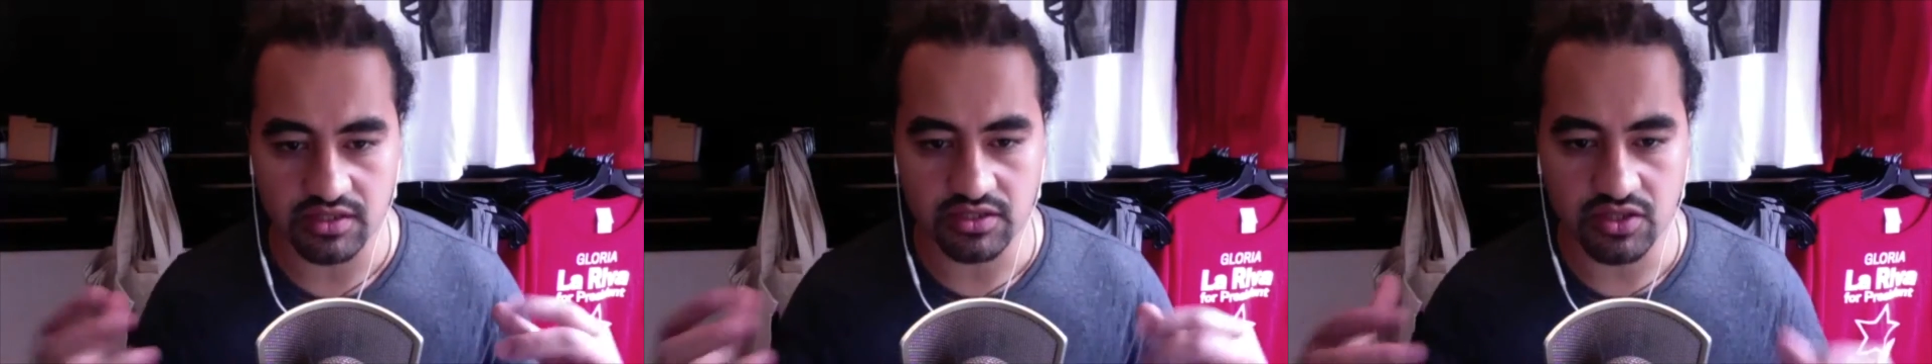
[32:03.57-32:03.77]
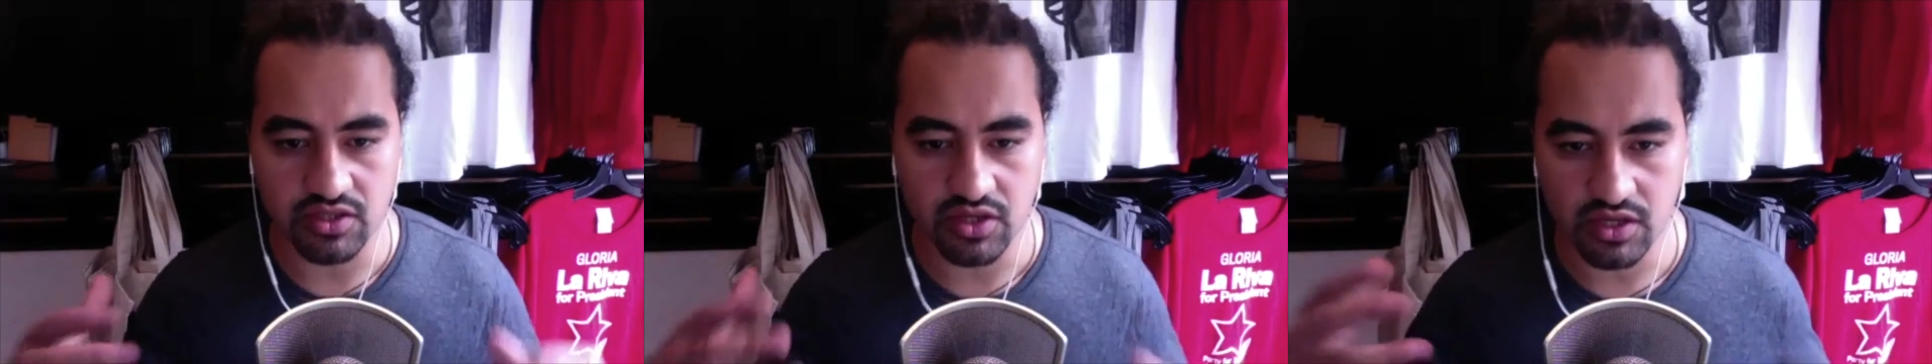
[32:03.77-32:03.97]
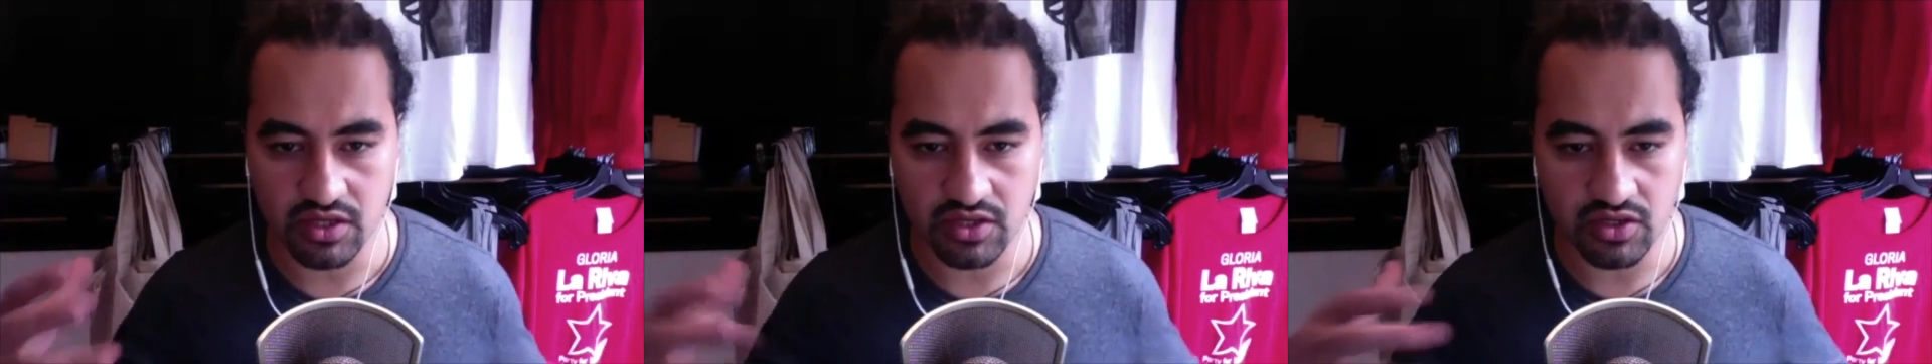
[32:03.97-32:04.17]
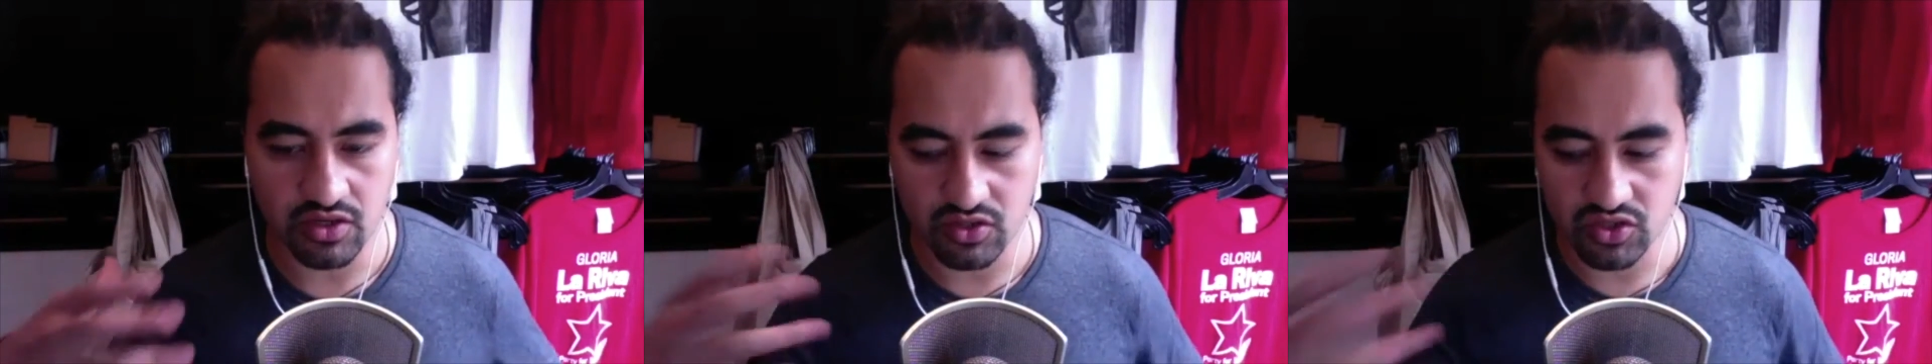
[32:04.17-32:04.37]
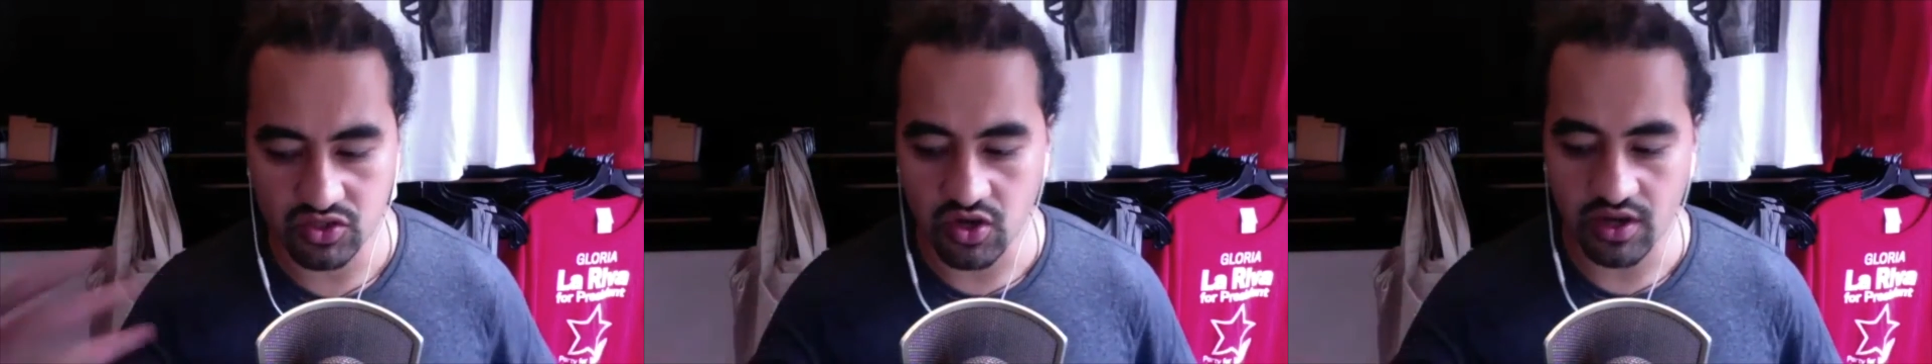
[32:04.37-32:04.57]

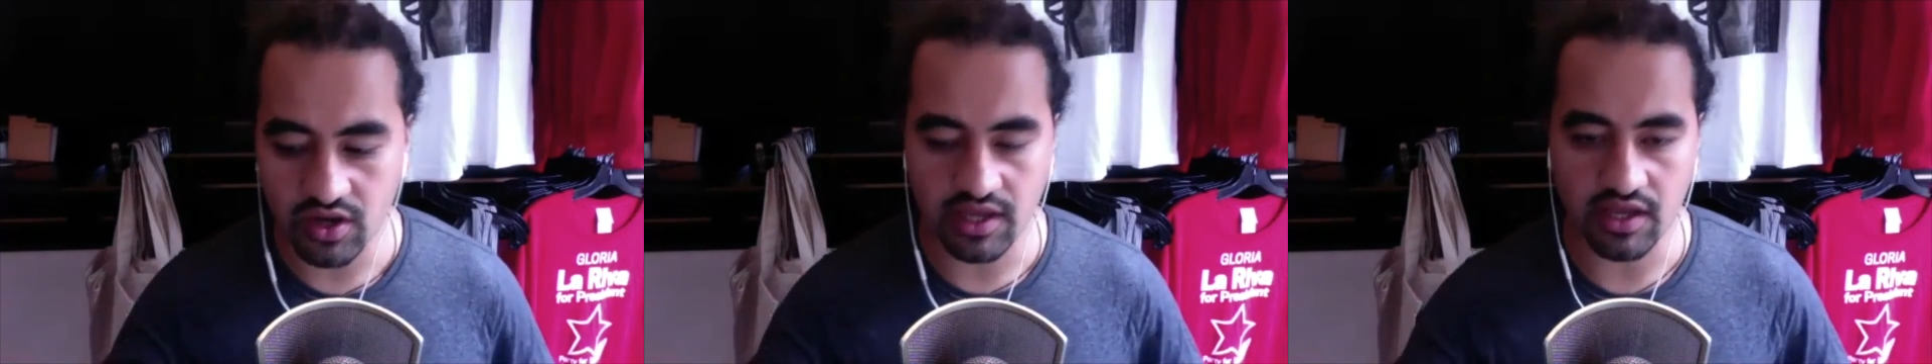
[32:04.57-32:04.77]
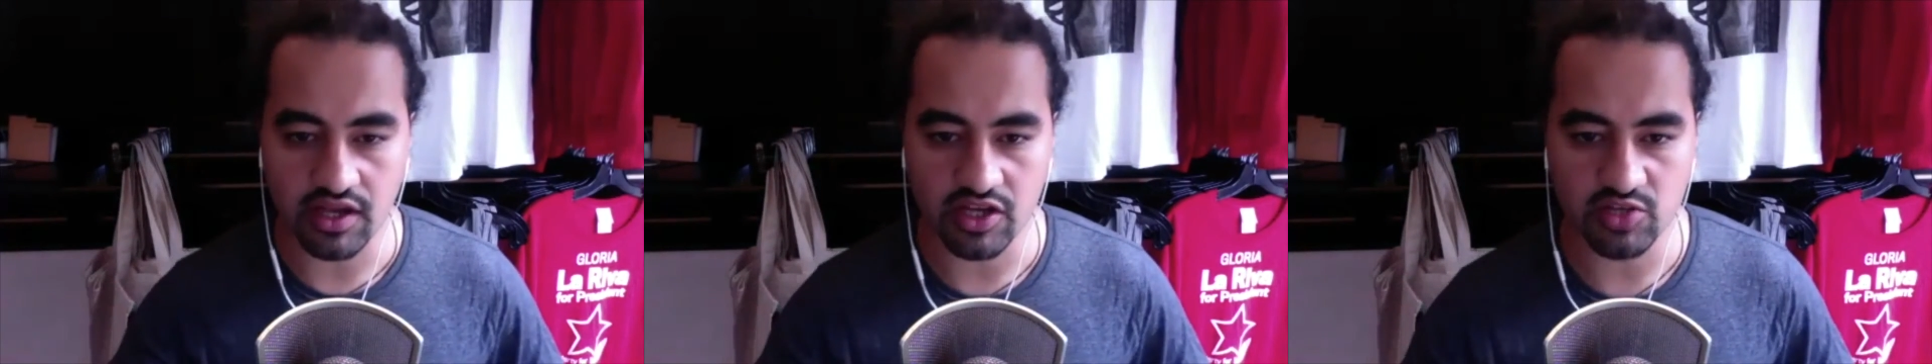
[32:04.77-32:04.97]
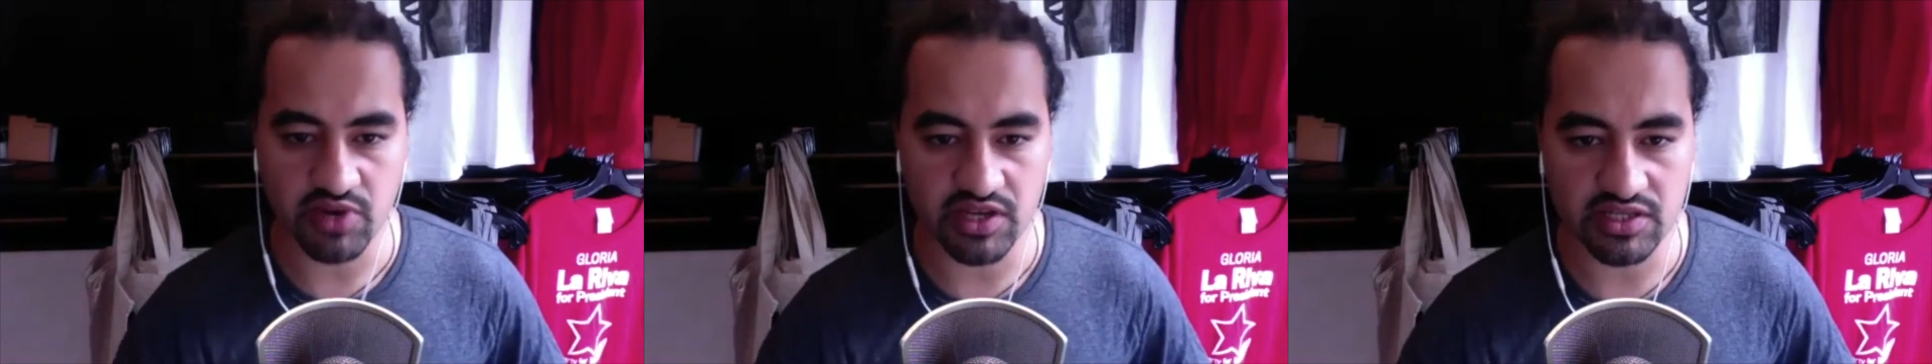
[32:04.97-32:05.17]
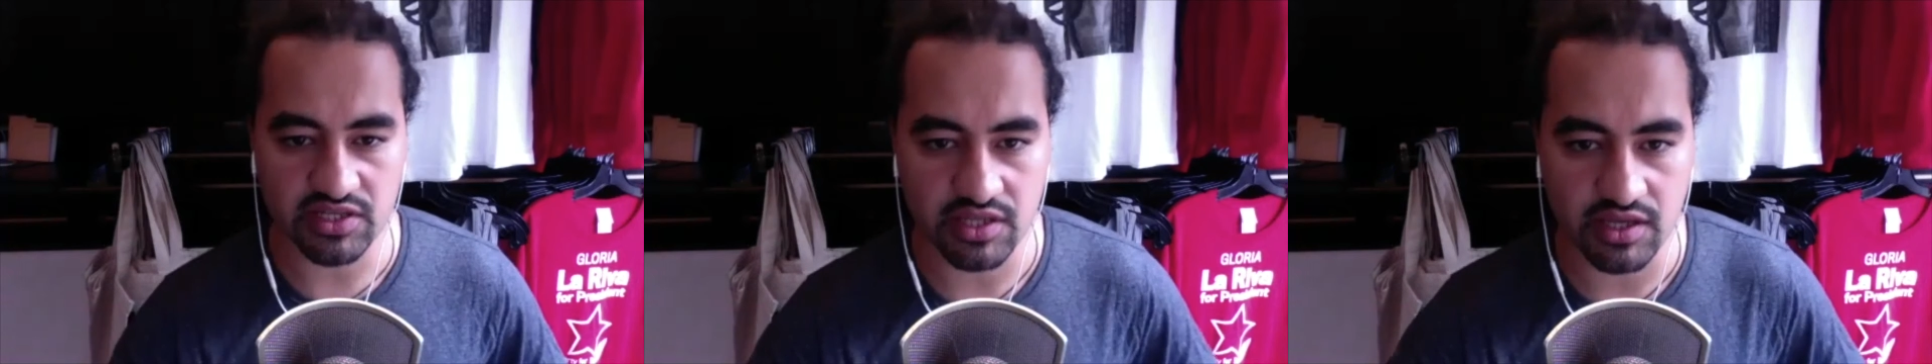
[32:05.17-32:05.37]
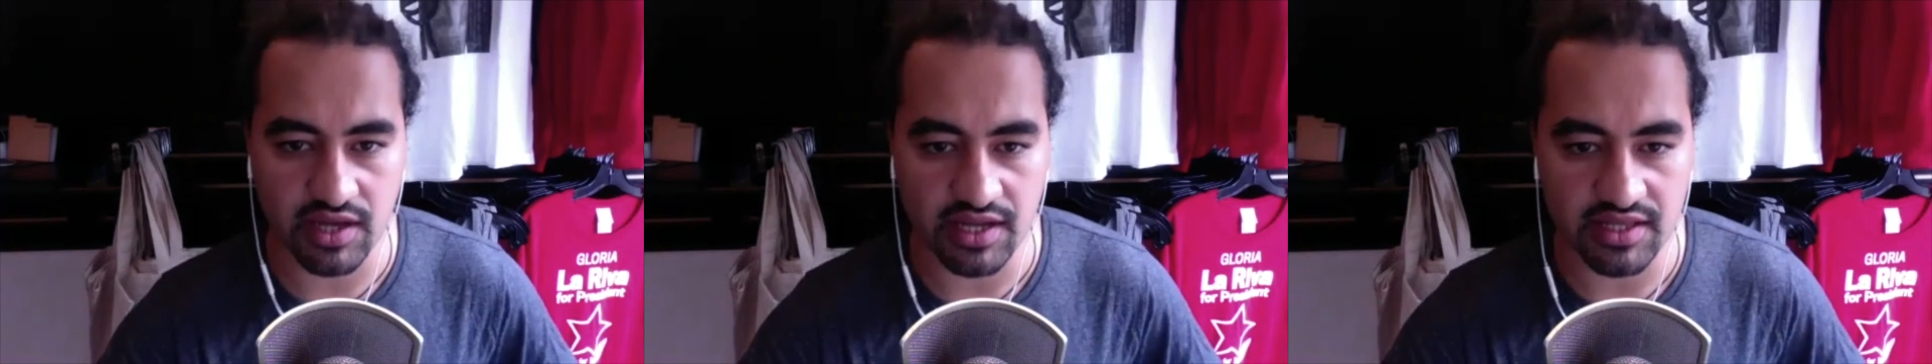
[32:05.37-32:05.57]
the talking and
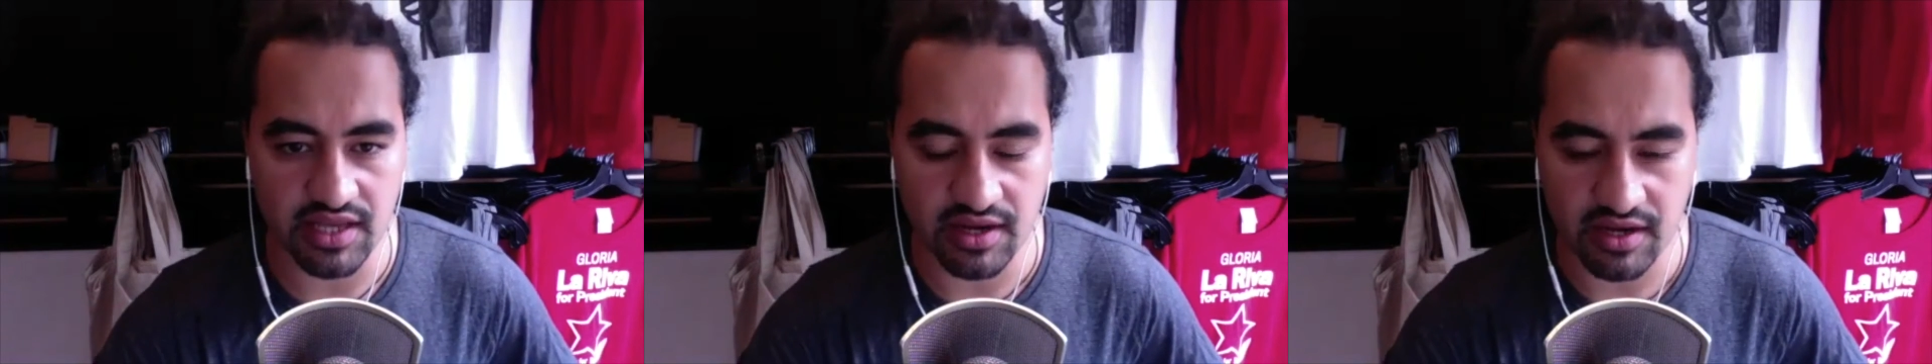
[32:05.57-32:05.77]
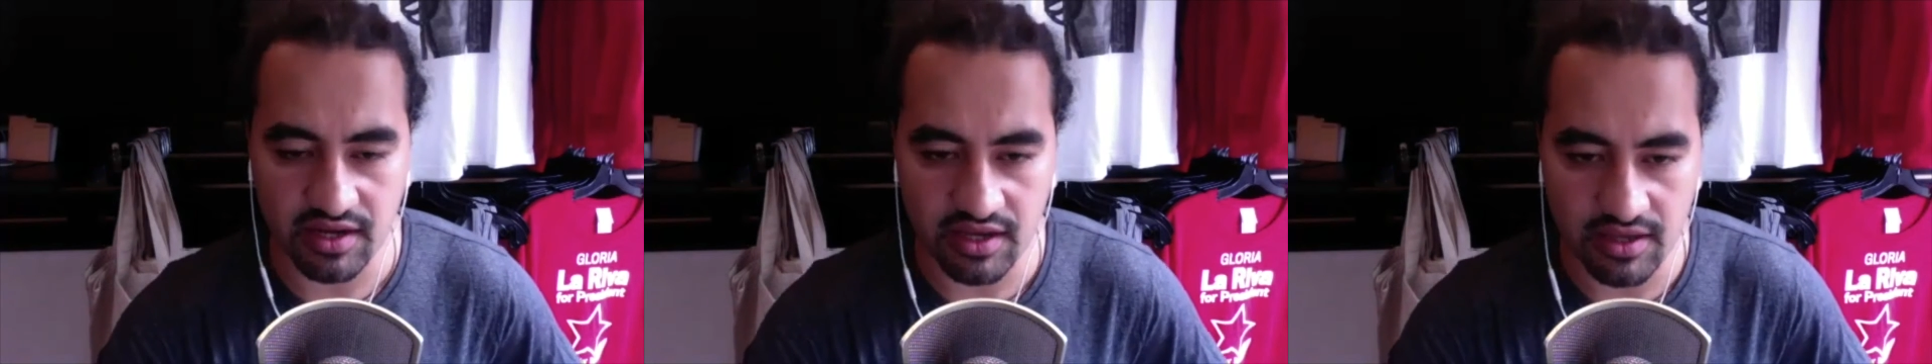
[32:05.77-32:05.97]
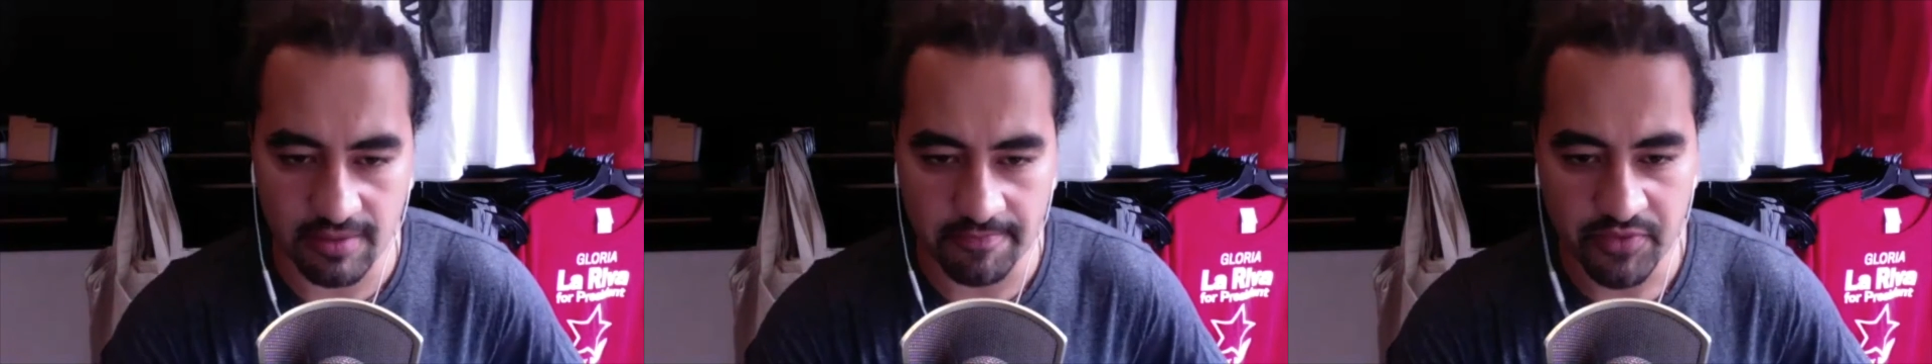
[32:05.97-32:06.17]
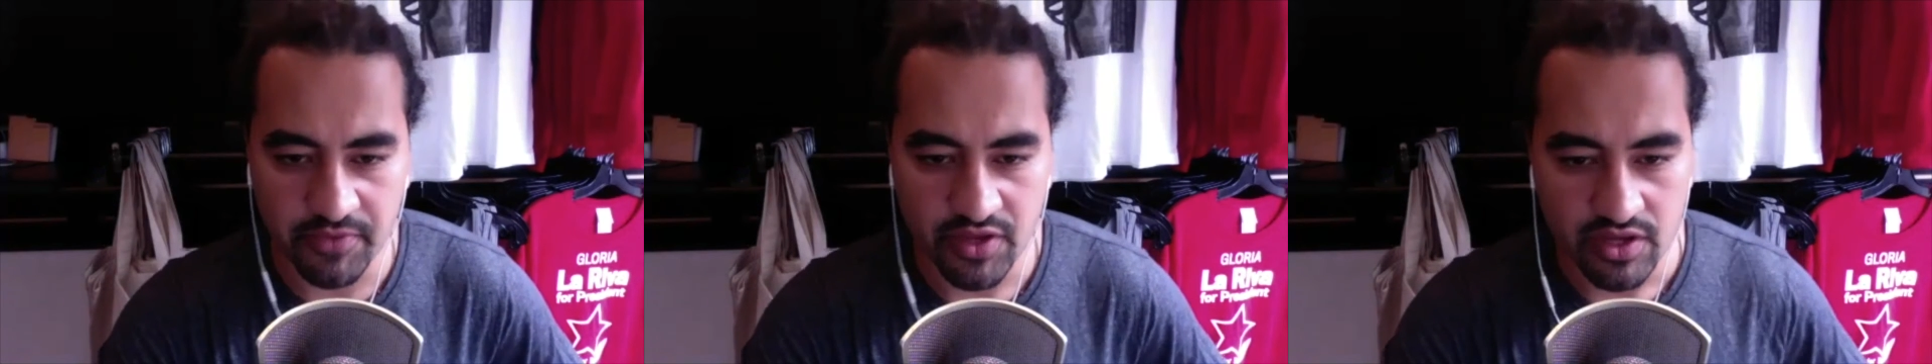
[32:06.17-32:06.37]
expressing identity,